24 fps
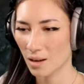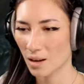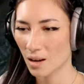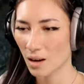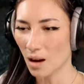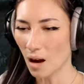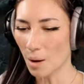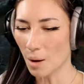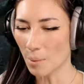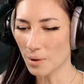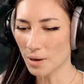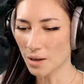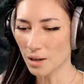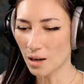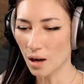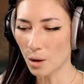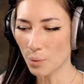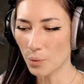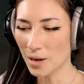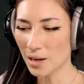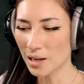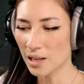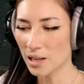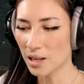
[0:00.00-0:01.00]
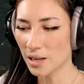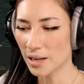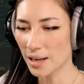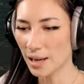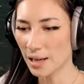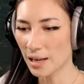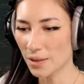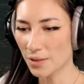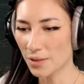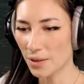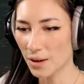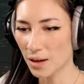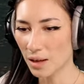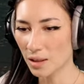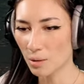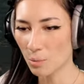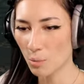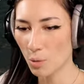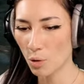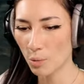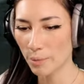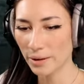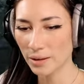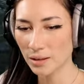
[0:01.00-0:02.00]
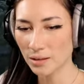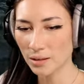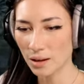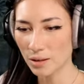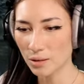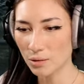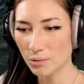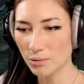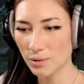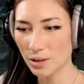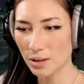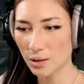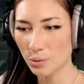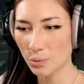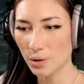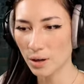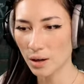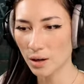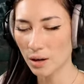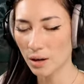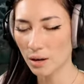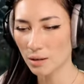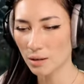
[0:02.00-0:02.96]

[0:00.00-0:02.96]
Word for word: I mean, are we learning anything at the moment? I don't think we are.